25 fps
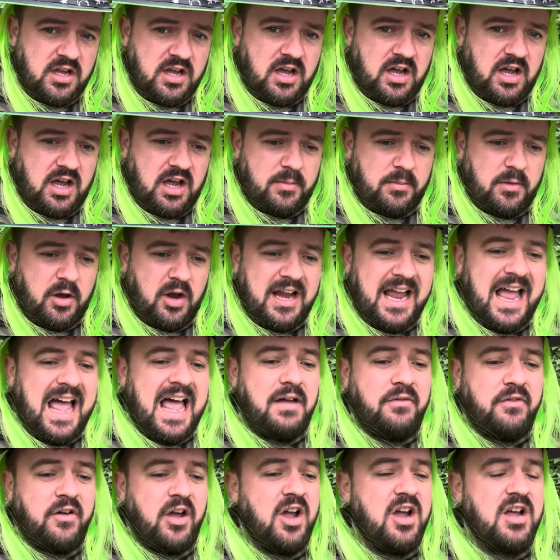I
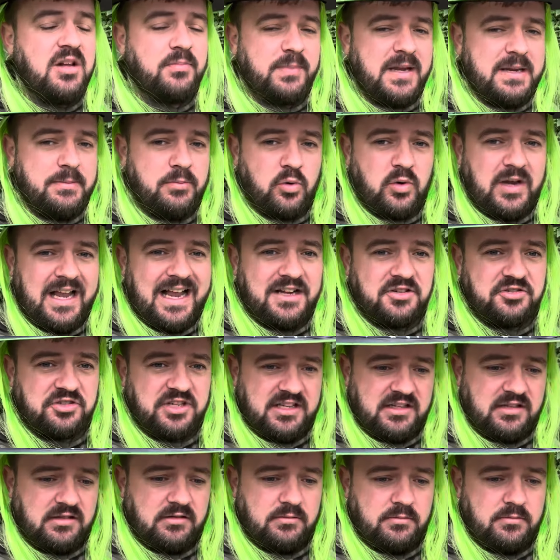have heard people
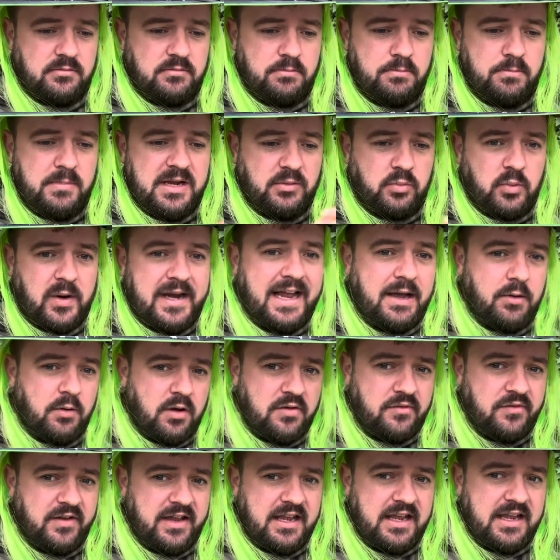catching midway out
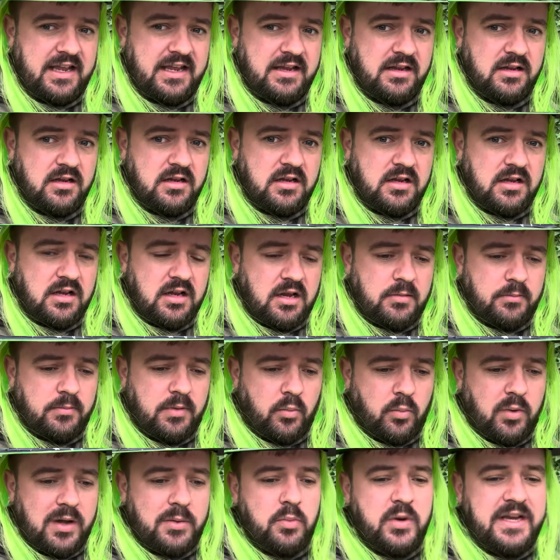over here,
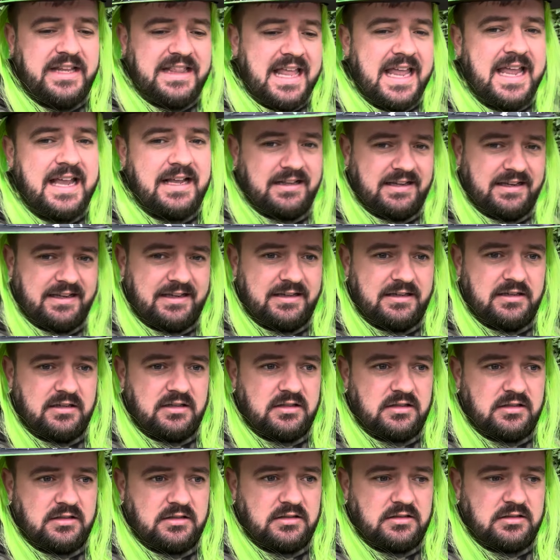but when we netted it,
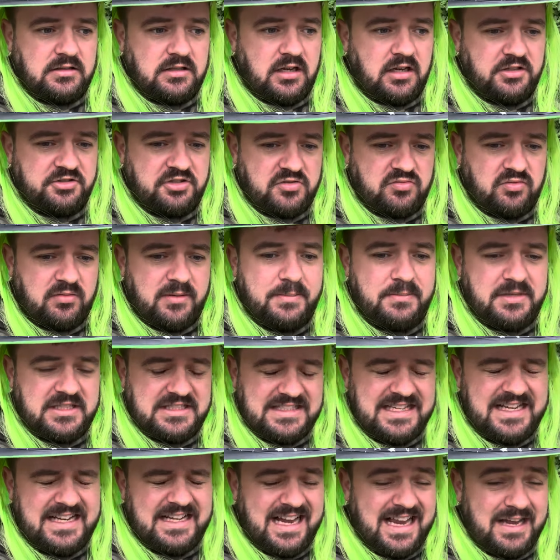I just remember
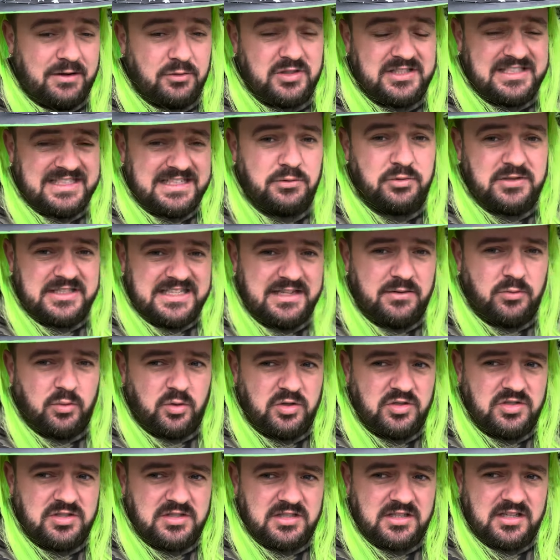seeing how silty it
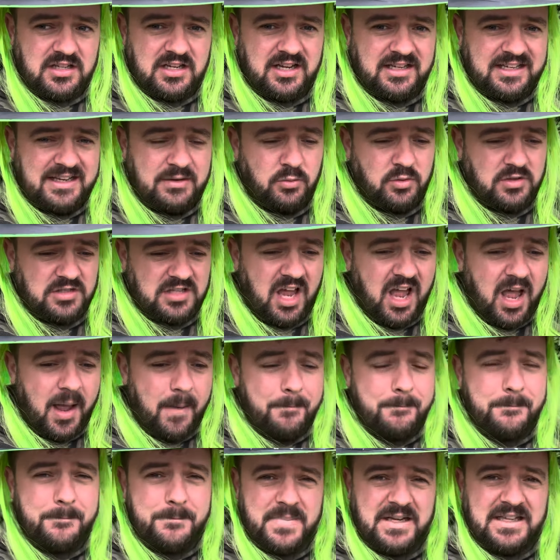was, and it was
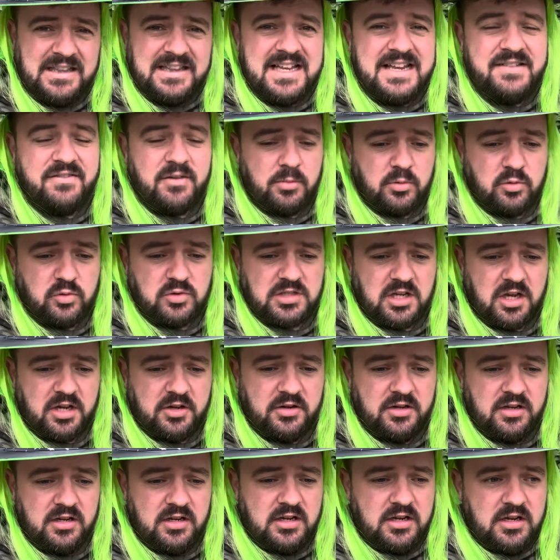unbelievable.
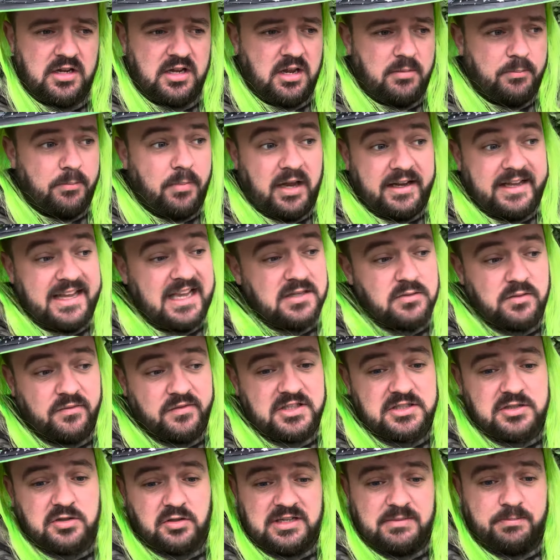So, but I guess with
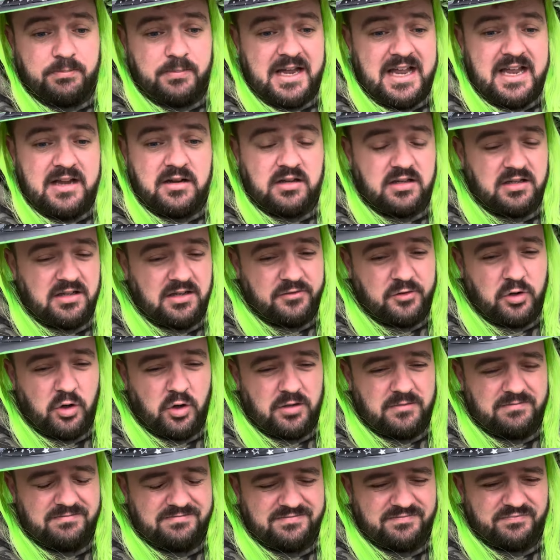a solid bag, I've
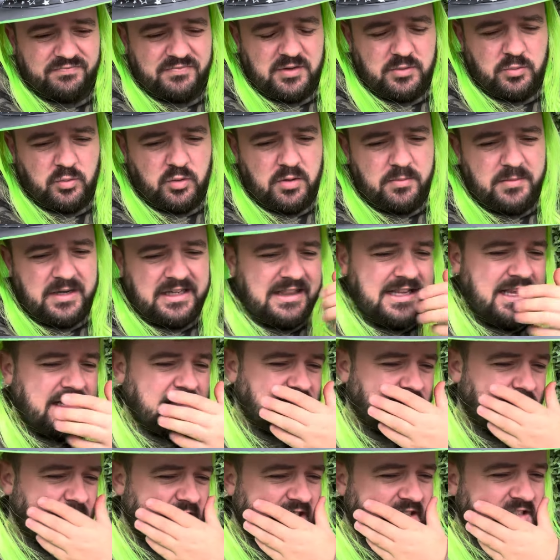got, what are my
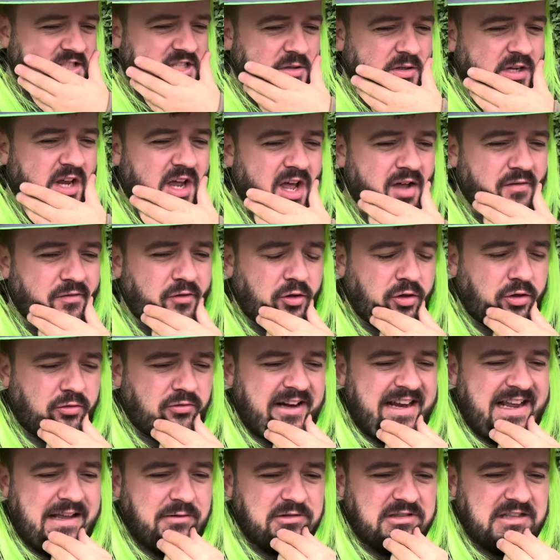leads? 2.5 or
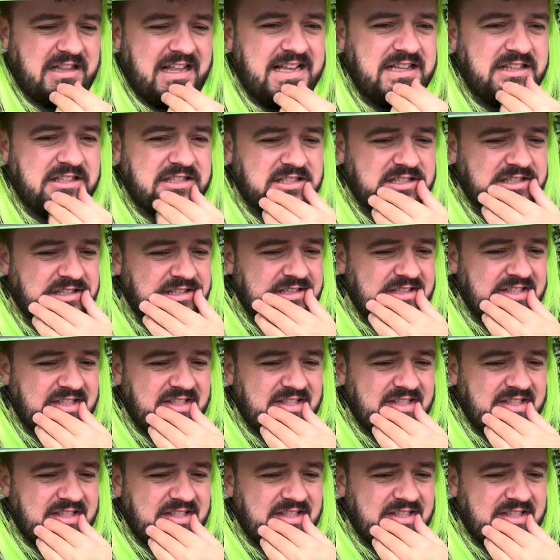3 ounce leads.